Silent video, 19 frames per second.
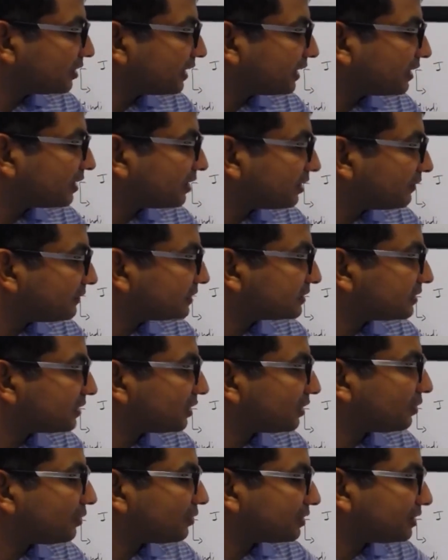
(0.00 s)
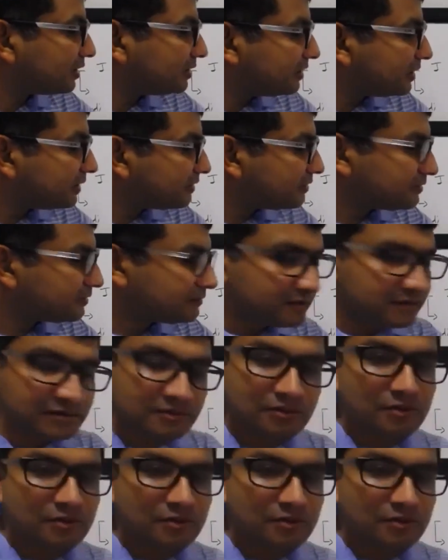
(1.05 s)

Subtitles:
a kavita or a letter